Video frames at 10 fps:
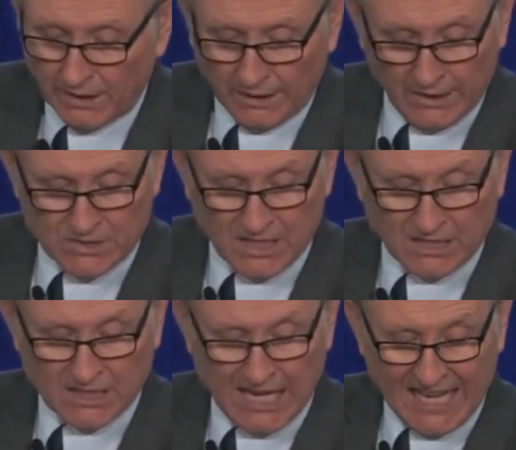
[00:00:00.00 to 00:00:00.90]
Is
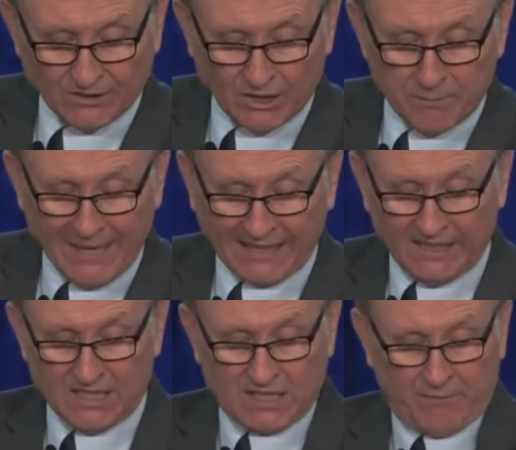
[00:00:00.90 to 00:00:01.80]
it not the
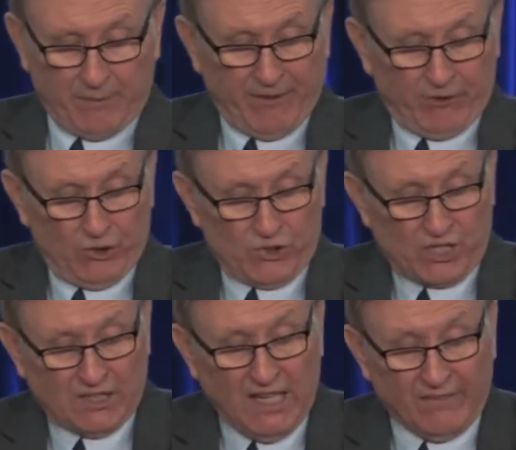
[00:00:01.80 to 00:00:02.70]
mechanism of
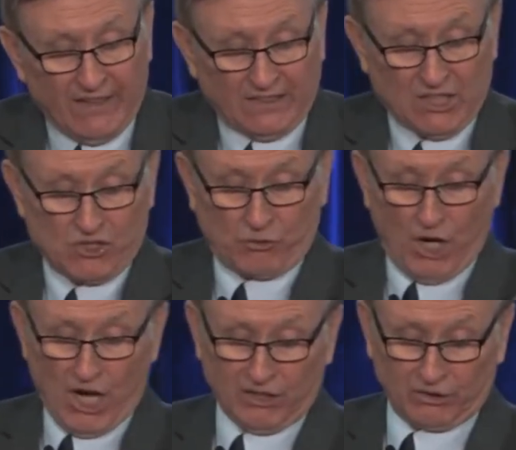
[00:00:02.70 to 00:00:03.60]
evolution that the
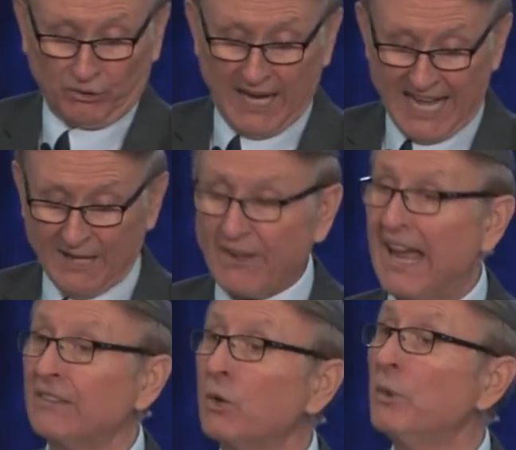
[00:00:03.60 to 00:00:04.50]
strong thrive
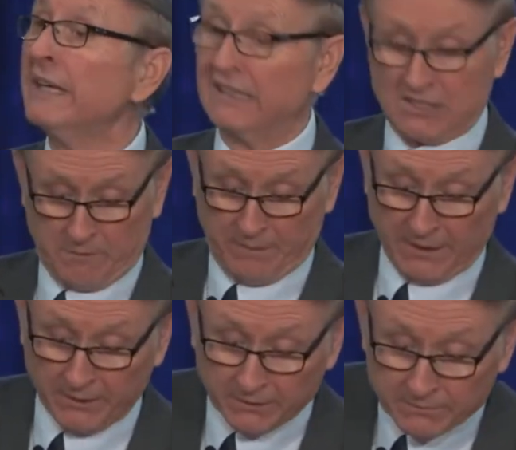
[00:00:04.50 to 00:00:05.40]
and the weak
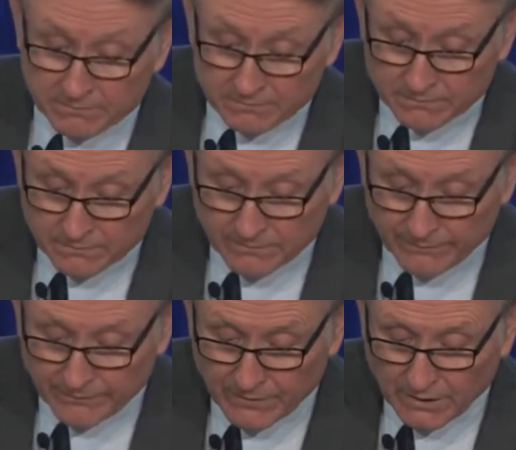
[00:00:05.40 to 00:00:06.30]
disappear?
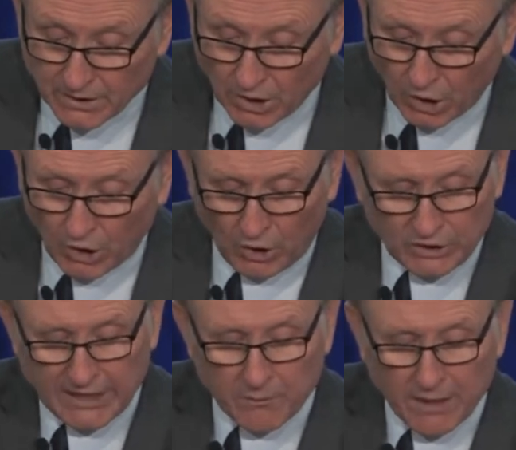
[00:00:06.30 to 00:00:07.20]

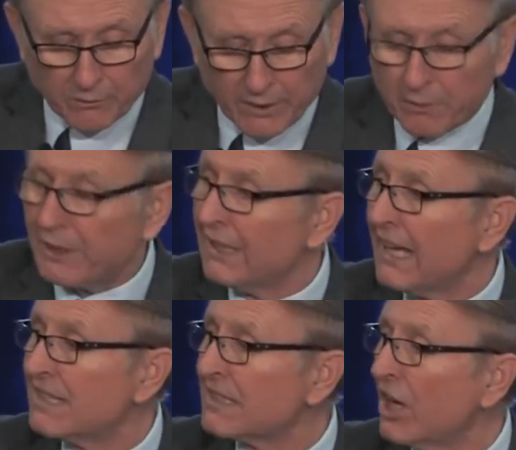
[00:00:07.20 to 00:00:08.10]
Only when we
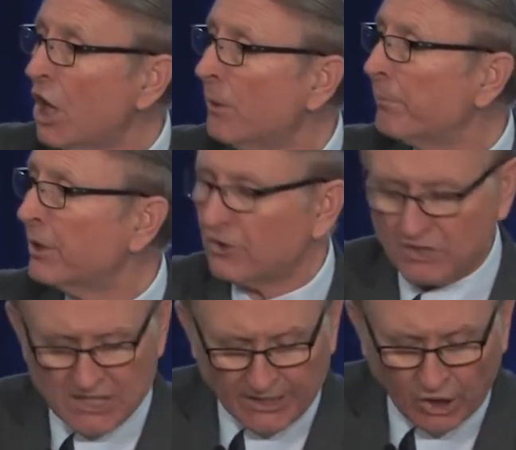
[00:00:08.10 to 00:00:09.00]
realize that all
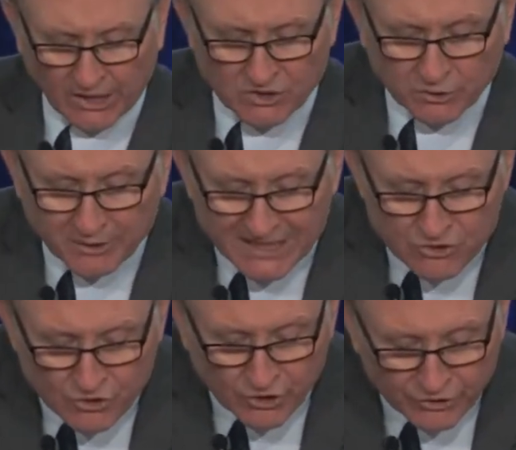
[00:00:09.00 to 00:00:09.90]
persons are God's
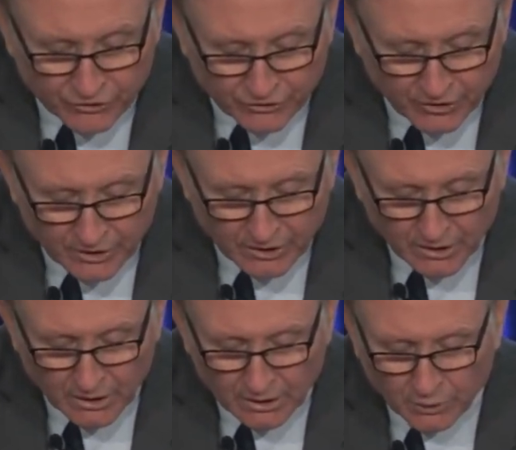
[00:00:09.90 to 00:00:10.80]
creatures,
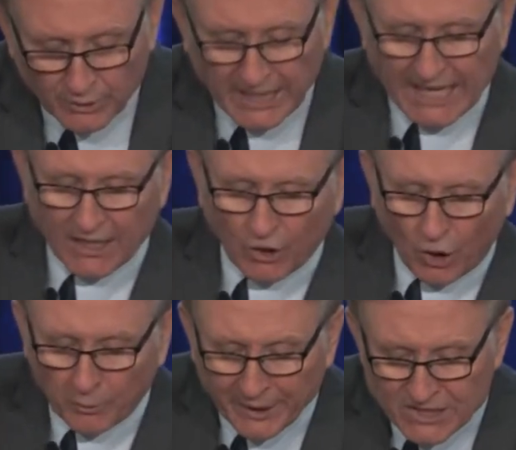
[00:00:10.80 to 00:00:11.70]
created
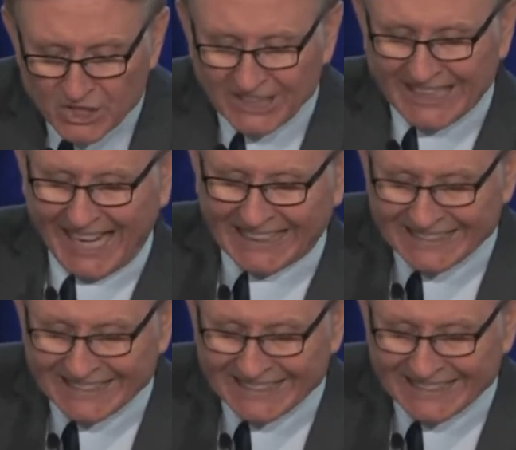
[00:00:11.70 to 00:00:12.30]
originally and